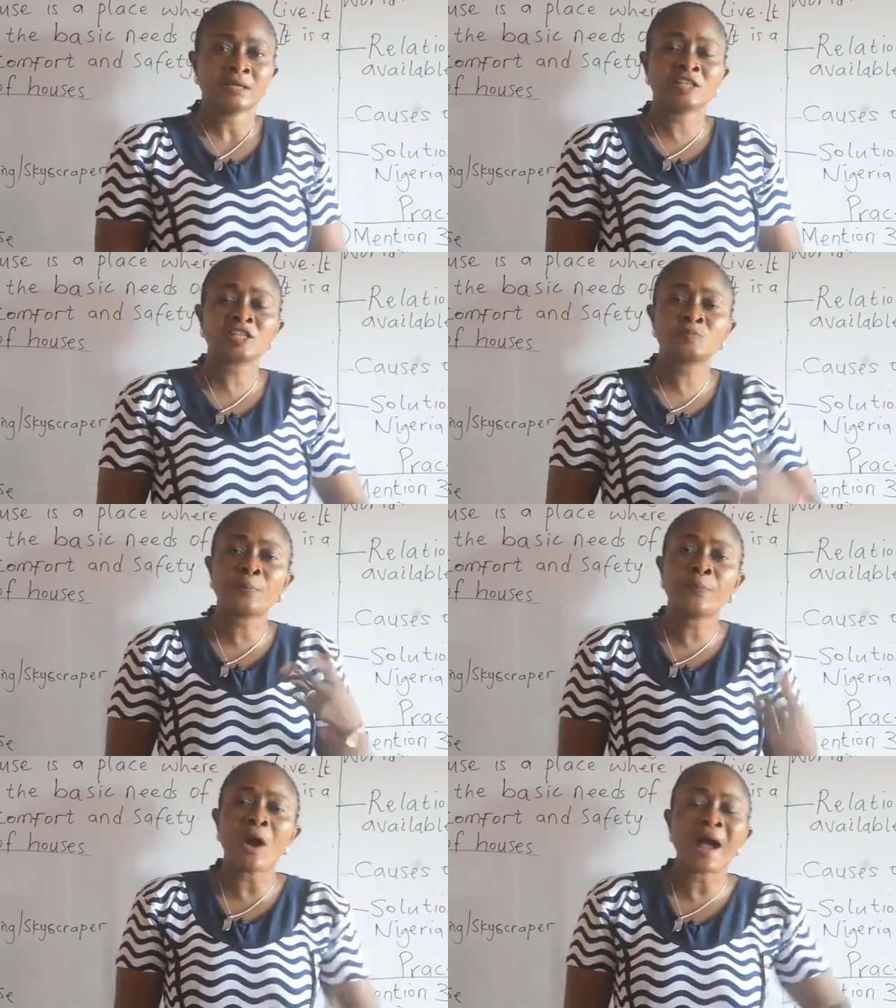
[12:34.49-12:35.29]
These
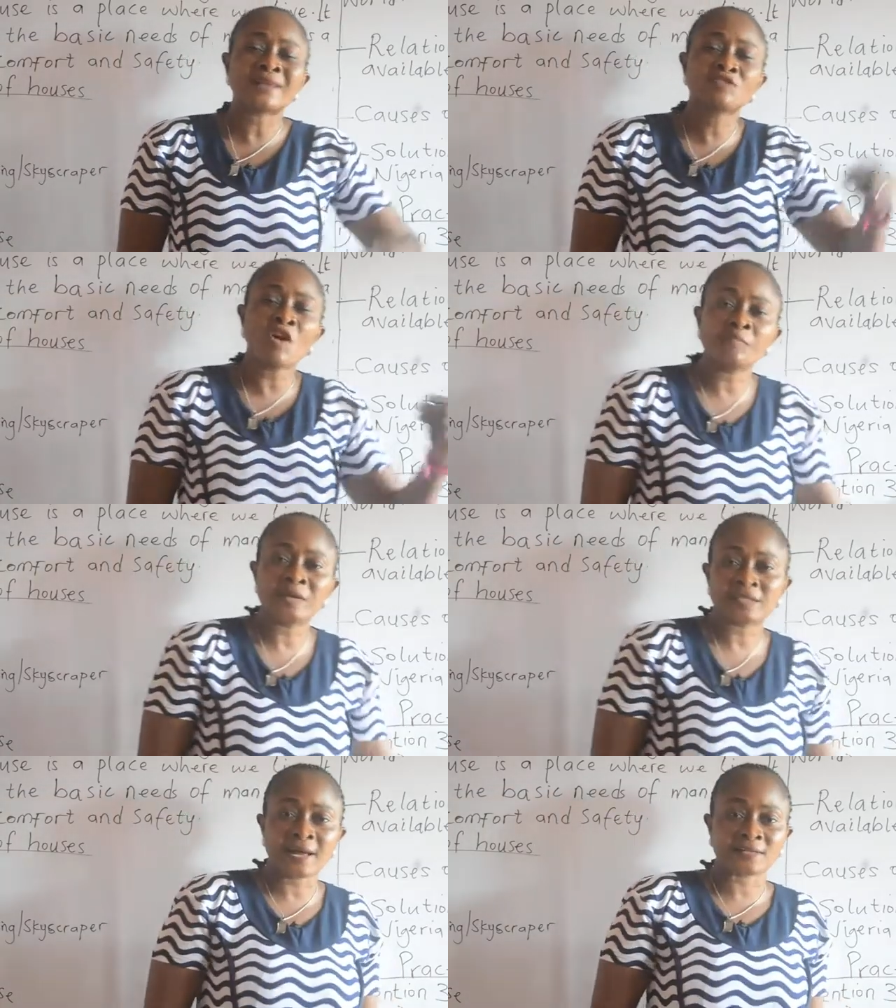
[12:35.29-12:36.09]
people and
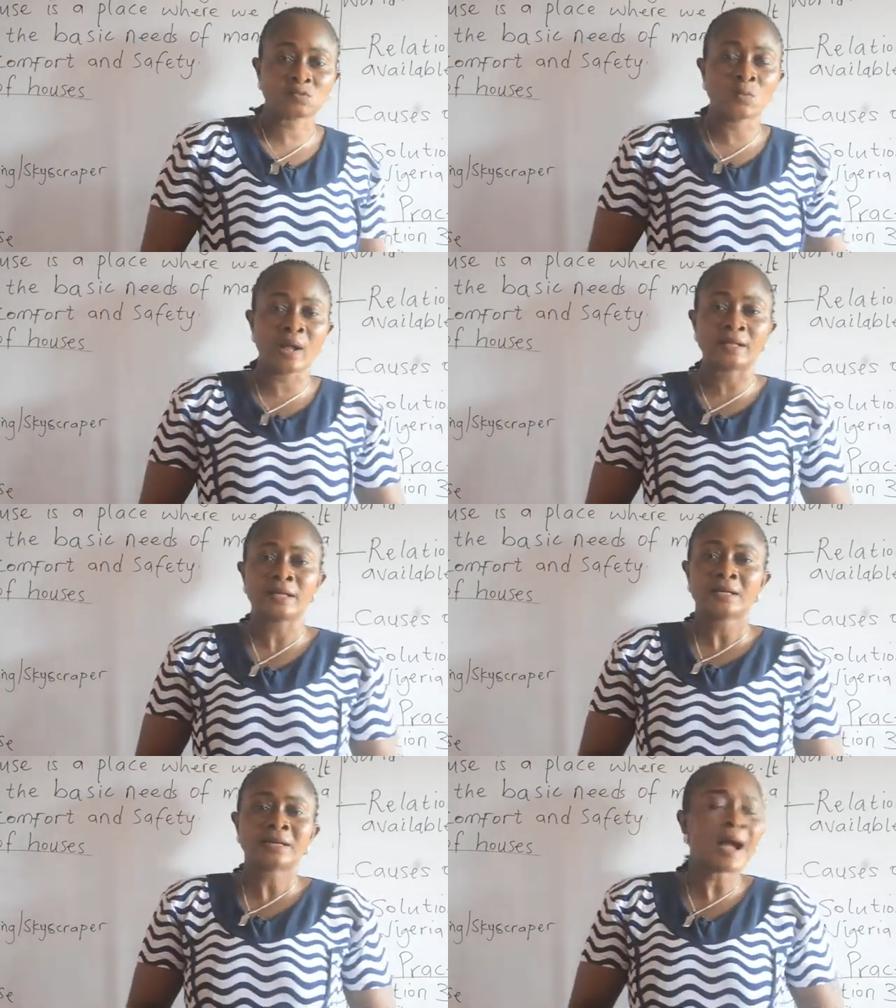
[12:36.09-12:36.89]
government as well
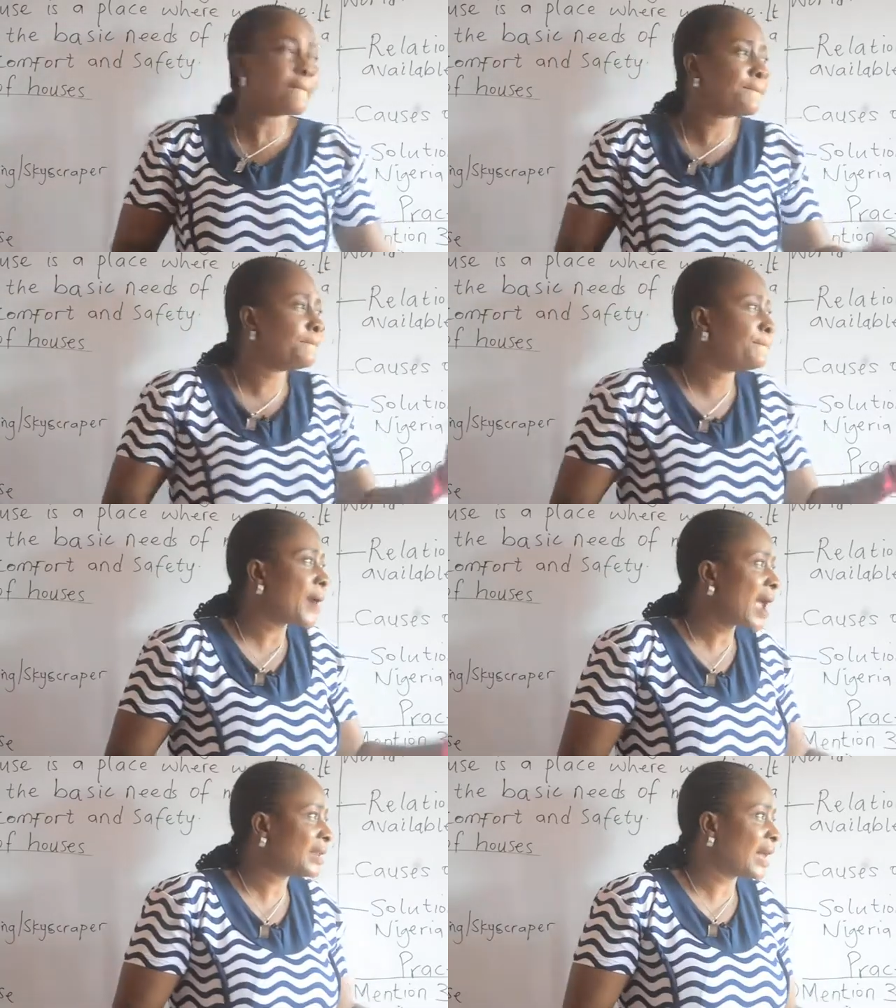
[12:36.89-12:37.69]
can
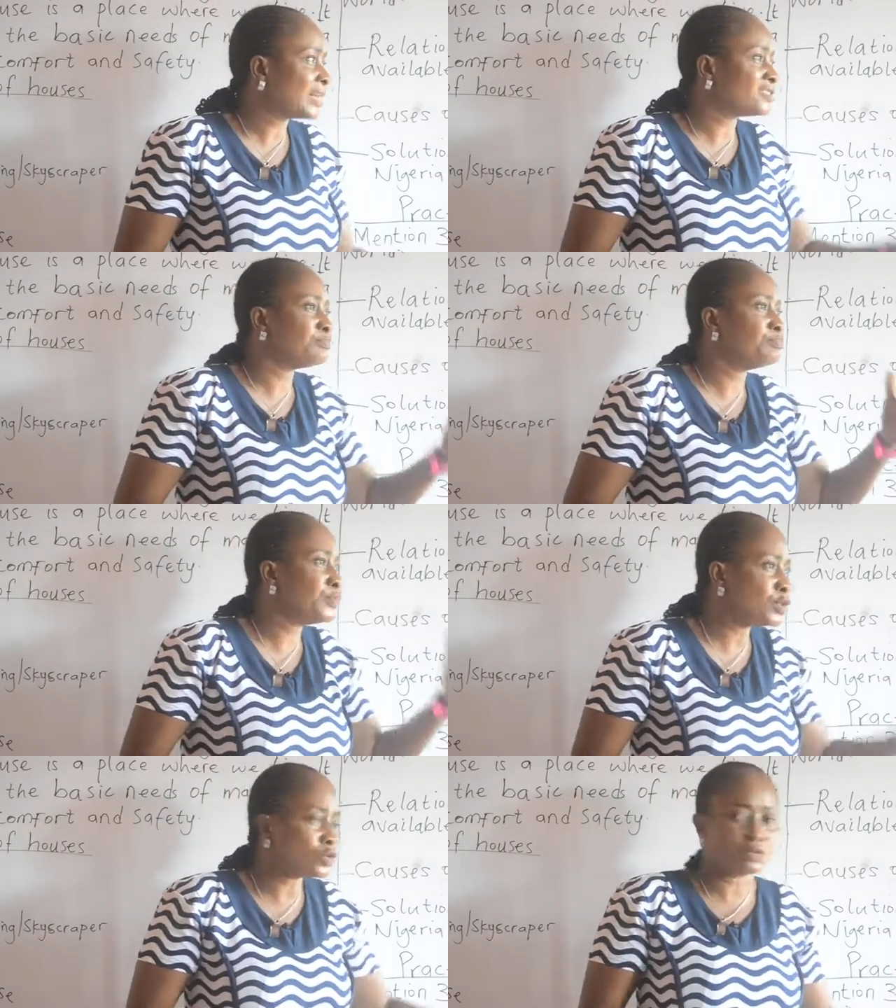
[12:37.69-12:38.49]
buy land,
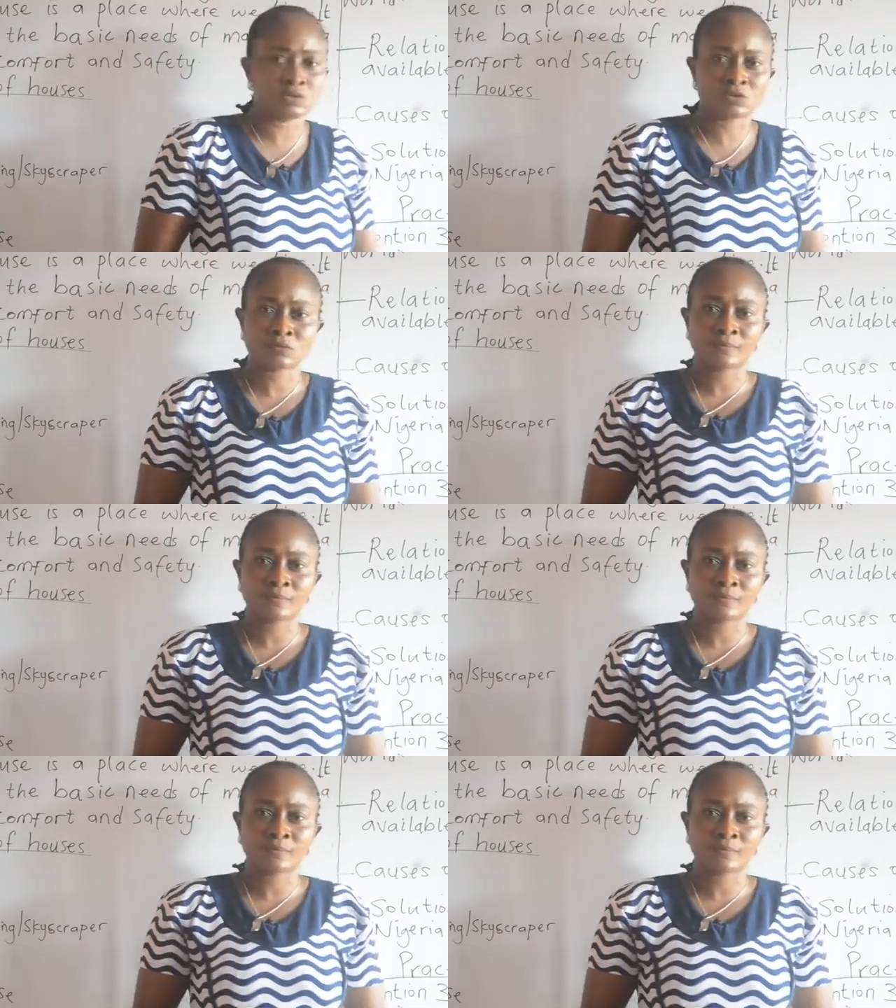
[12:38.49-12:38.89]
build,